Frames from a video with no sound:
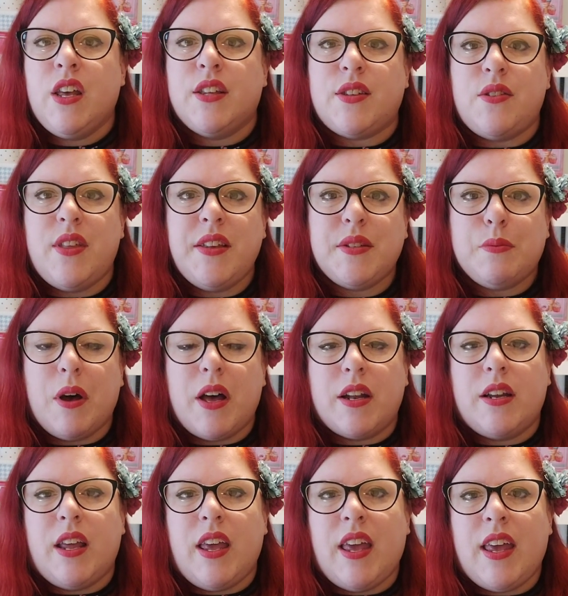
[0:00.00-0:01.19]
So this
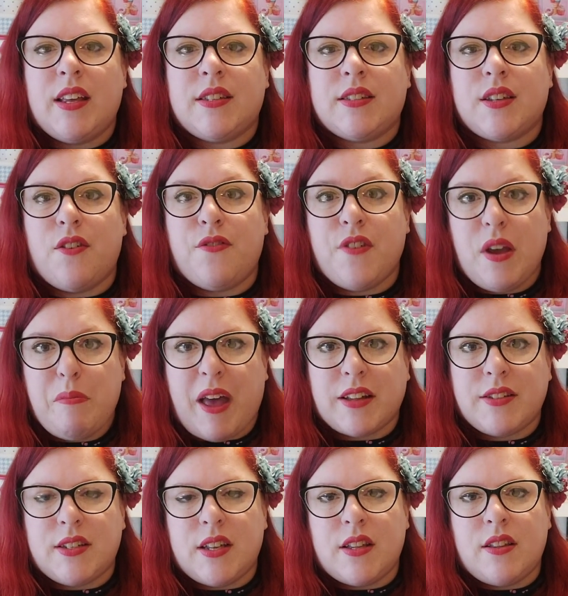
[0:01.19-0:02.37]
one is a free
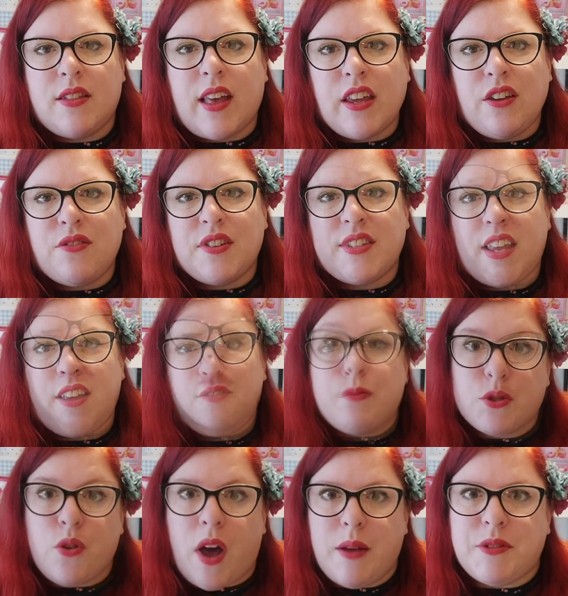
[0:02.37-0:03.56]
pattern that you receive
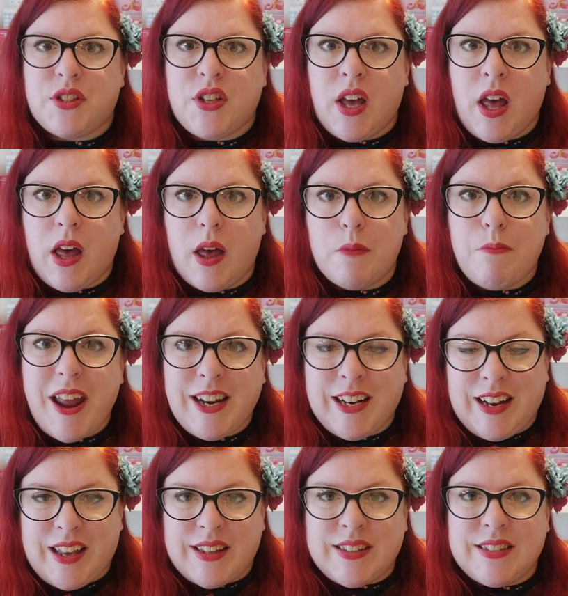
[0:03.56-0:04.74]
subscribed to her mailing
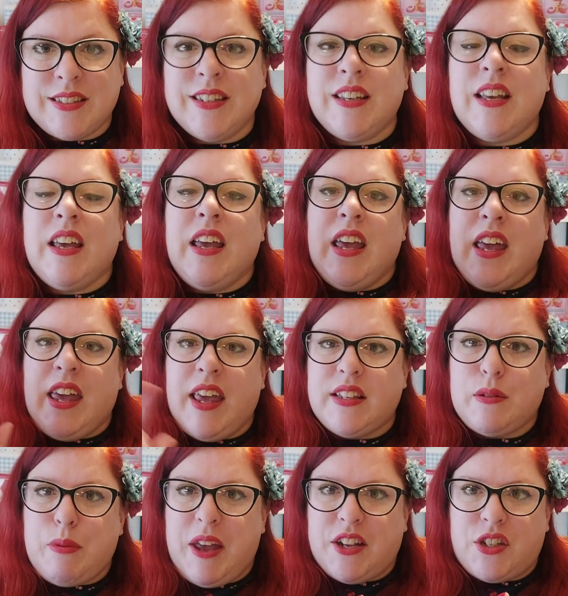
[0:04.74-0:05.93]
list. Here's
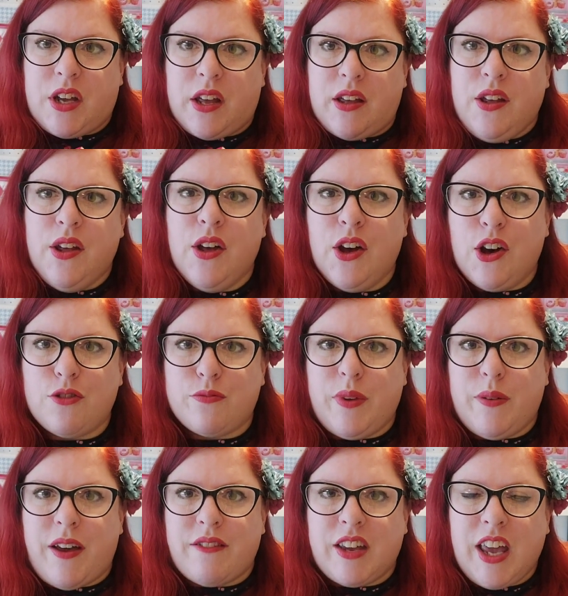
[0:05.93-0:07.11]
a picture of me
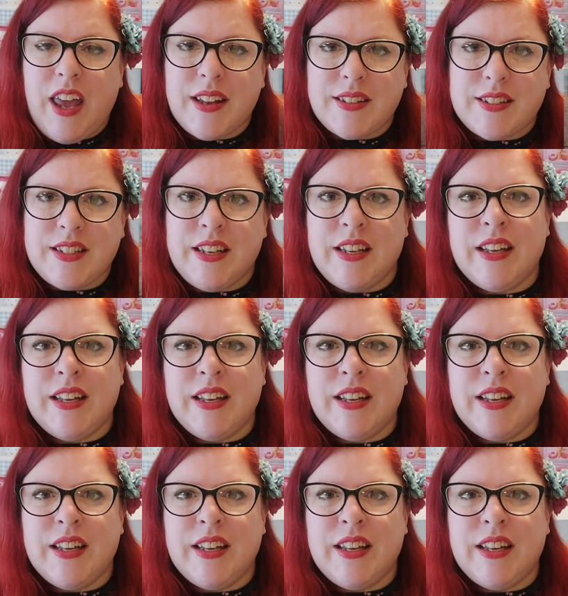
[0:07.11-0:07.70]
wearing it.